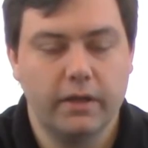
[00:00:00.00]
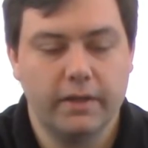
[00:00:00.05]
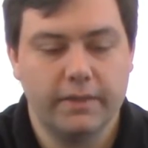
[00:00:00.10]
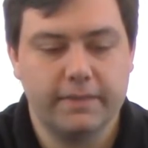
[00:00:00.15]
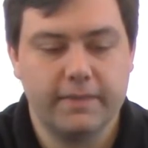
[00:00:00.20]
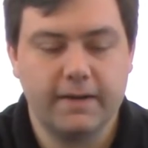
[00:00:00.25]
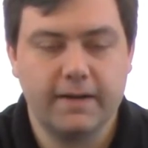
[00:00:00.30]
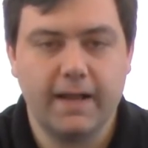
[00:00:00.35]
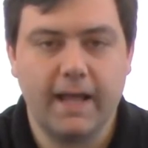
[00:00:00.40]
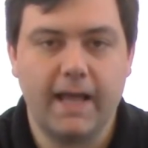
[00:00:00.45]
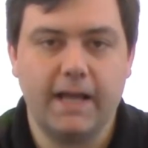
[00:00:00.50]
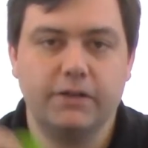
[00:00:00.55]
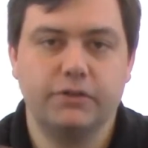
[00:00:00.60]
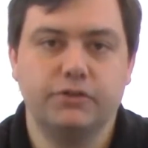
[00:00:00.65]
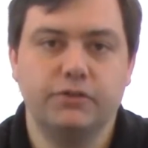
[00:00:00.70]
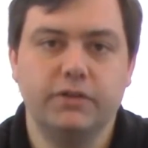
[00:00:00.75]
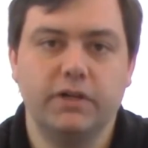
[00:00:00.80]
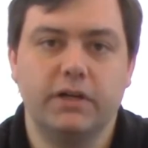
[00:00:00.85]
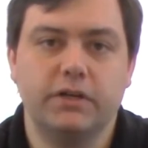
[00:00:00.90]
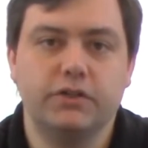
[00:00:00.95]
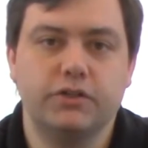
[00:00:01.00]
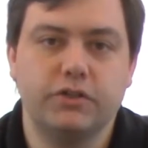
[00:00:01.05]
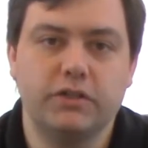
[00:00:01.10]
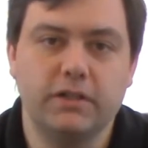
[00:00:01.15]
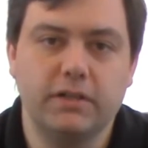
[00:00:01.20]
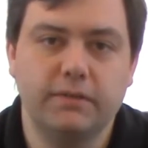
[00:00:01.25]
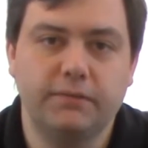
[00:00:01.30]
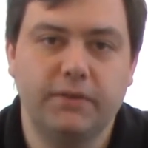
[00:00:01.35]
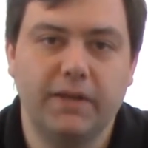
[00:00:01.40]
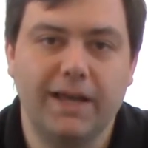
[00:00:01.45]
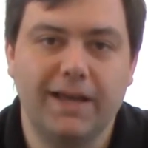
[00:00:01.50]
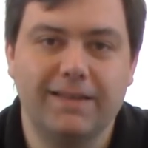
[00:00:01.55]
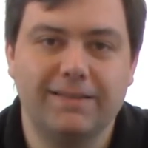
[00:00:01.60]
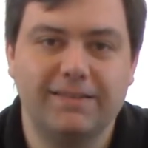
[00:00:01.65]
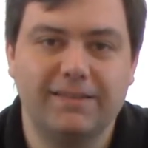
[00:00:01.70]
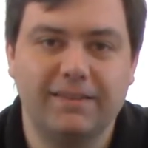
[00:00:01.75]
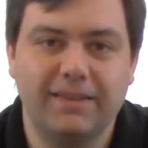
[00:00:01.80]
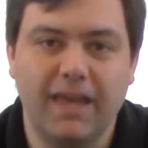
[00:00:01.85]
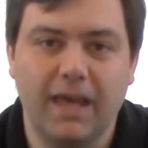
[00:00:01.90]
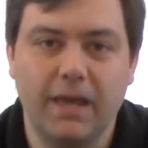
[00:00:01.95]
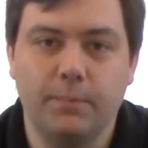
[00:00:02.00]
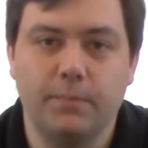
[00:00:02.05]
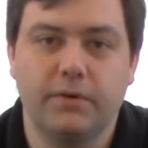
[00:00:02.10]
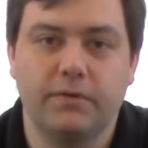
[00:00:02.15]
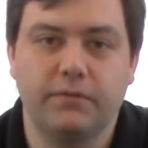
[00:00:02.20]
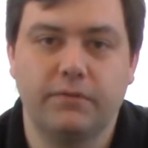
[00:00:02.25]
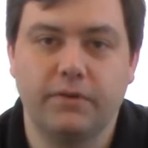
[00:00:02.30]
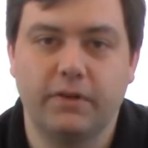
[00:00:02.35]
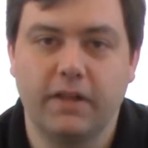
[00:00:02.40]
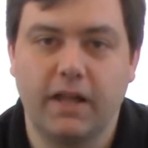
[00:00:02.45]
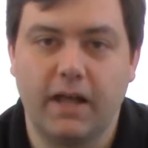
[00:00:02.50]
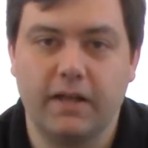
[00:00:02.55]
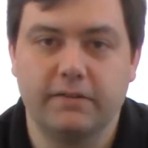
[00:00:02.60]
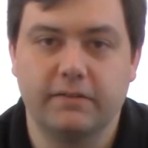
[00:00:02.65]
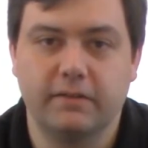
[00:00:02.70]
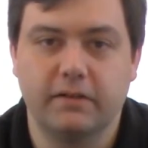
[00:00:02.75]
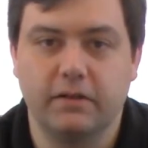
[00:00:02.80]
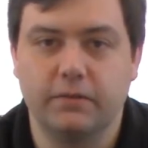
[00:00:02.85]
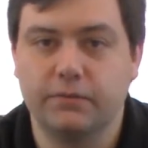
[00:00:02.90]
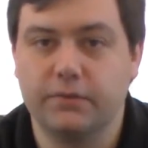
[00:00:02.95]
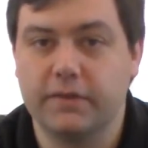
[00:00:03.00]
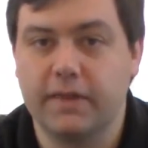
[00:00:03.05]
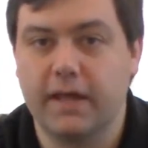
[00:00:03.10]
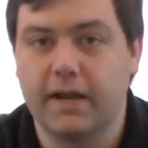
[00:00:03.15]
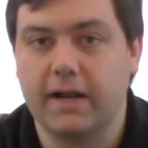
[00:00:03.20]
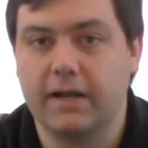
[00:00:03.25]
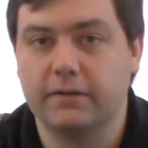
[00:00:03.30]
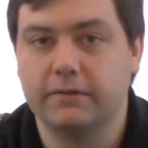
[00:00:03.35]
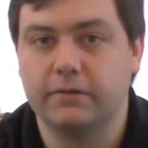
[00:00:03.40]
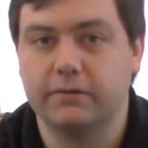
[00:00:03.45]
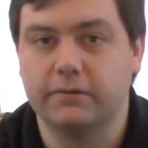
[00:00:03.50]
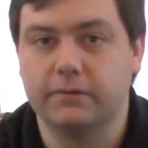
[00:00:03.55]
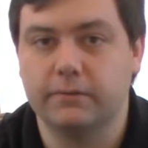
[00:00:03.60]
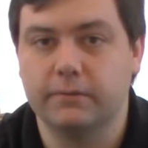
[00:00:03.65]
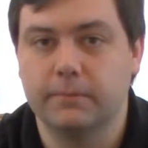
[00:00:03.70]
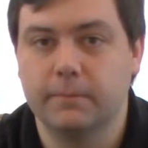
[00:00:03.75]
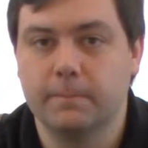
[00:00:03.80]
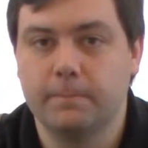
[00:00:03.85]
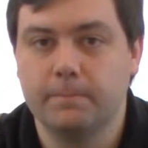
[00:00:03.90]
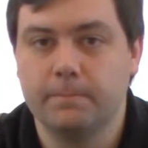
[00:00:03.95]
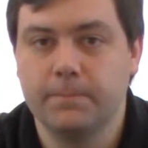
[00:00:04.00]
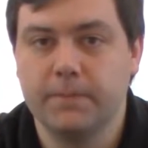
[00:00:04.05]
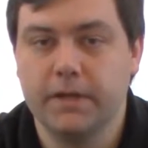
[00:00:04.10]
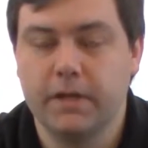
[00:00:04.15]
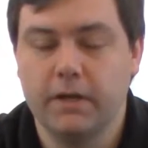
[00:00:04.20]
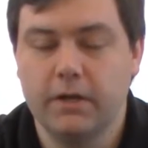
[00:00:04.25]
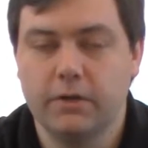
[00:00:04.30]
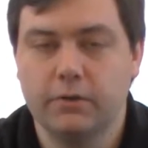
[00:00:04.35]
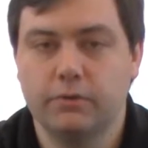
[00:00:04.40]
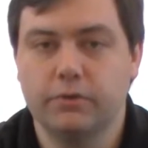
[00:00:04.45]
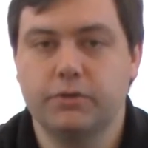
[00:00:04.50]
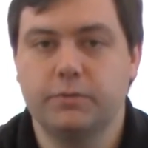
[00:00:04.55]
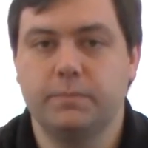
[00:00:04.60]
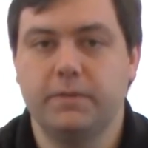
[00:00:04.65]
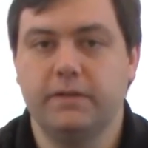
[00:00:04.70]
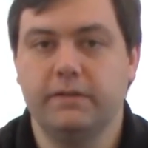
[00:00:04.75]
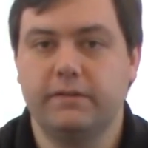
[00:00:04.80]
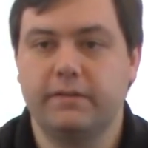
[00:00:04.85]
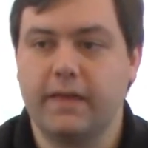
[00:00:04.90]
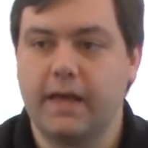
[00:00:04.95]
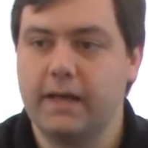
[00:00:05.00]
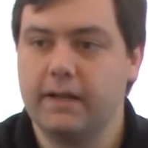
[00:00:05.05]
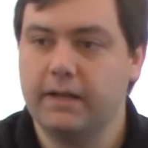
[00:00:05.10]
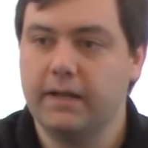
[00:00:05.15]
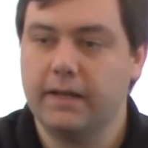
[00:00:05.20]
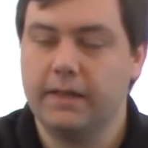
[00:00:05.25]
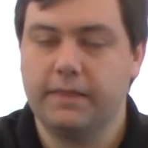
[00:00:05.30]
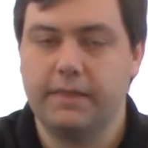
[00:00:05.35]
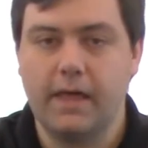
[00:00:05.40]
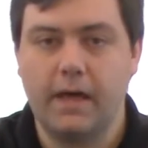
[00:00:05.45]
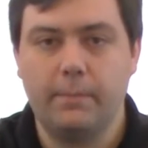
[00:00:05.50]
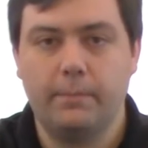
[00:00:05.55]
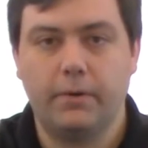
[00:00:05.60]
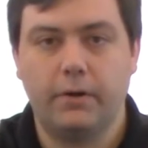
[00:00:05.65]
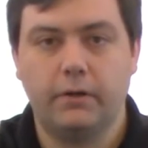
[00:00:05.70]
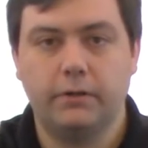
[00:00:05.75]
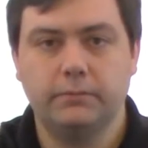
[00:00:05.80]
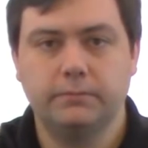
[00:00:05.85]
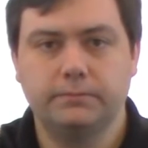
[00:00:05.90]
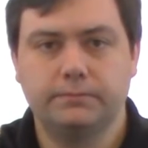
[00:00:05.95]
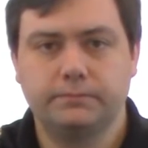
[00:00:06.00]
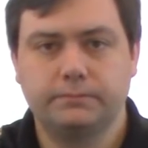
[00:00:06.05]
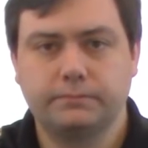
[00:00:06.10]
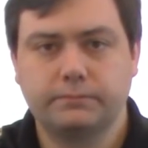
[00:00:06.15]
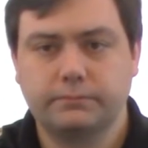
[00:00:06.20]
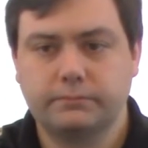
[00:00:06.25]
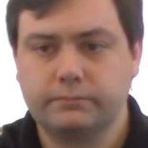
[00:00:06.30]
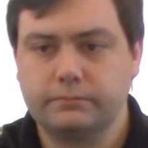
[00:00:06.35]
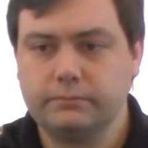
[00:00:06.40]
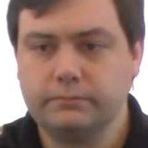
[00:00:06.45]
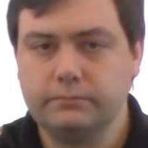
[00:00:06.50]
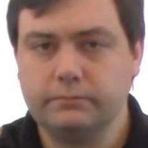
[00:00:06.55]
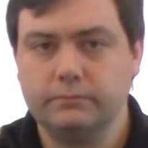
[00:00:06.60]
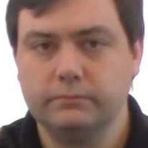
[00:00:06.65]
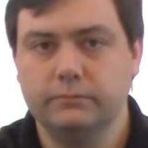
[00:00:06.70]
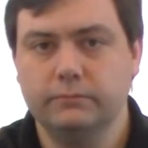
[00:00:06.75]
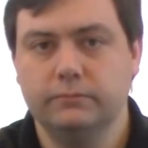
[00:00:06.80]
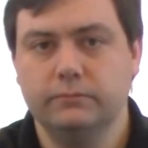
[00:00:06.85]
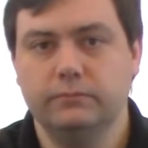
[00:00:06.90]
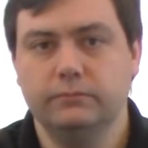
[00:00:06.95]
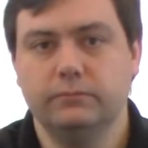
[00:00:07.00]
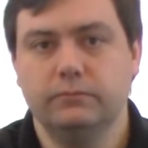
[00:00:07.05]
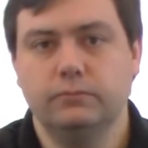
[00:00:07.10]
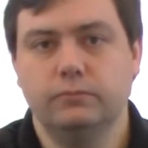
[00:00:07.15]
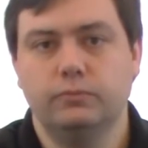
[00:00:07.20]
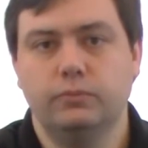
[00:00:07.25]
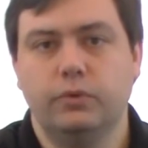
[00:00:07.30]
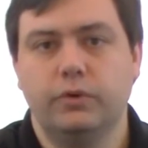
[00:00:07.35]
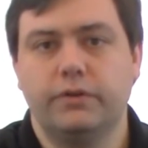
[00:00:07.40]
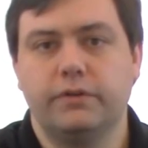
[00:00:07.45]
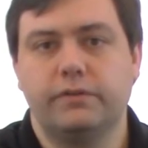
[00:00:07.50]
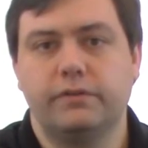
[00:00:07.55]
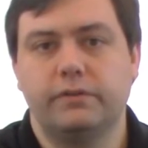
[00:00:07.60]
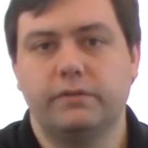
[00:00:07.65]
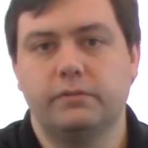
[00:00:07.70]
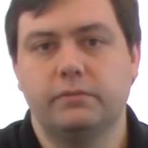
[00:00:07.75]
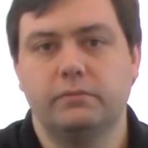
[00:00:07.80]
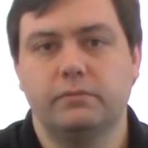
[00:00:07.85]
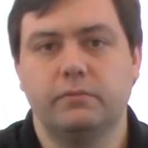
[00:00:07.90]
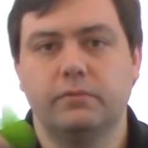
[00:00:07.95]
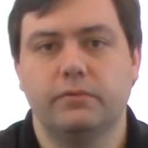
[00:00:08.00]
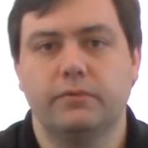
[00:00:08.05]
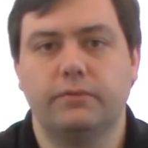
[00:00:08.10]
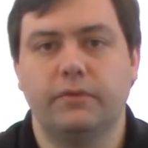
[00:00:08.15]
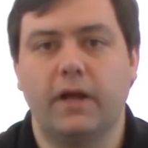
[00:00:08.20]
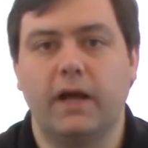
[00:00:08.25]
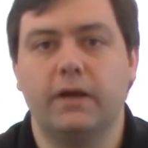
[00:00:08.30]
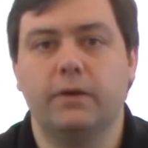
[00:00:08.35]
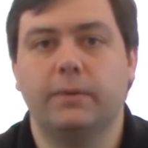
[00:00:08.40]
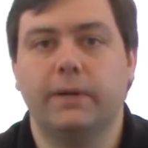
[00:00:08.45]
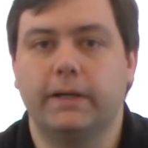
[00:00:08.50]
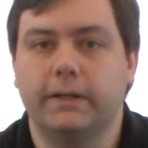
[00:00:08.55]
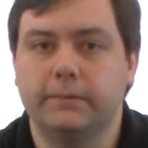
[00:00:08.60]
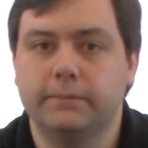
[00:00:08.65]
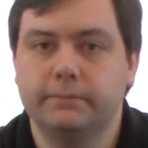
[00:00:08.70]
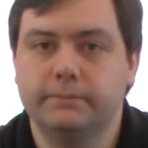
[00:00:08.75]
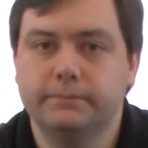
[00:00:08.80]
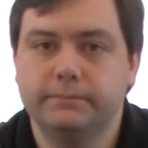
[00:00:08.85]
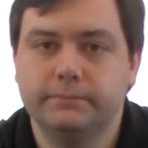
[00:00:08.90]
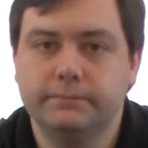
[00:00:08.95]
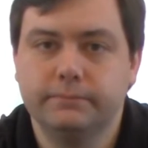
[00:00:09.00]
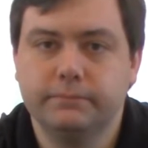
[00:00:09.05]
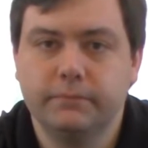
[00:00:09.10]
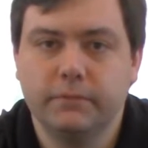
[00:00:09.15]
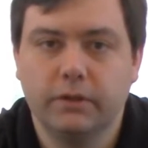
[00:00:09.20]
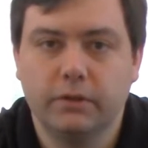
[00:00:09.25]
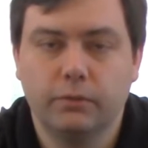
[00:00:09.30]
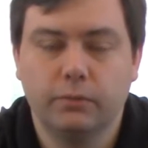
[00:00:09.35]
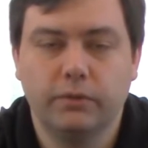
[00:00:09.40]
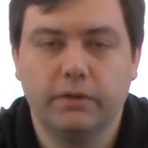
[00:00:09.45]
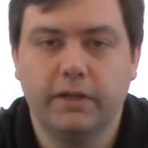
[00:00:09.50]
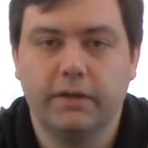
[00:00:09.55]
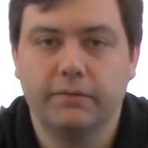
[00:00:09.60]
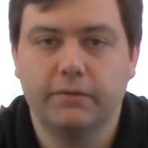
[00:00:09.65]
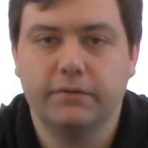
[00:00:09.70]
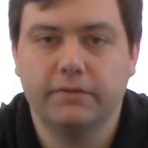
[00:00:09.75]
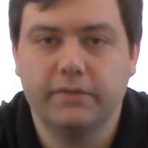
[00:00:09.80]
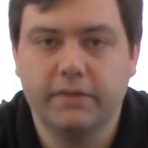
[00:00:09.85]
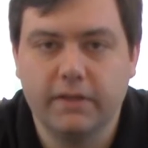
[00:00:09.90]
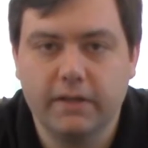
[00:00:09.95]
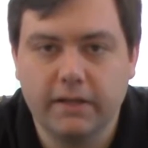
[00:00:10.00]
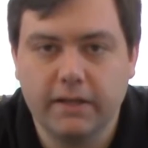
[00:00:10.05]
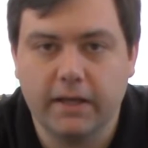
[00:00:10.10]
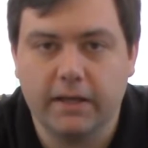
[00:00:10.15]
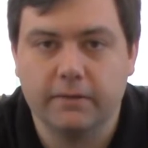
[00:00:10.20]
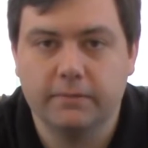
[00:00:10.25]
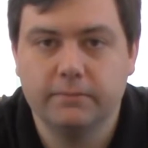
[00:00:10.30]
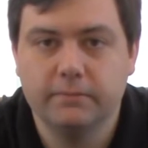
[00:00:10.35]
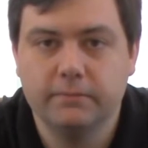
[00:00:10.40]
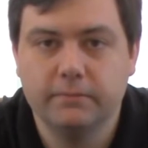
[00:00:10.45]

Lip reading: that it actually achieved escape velocity for that altitude, which means that that ball will just fly away. We'll never see it again.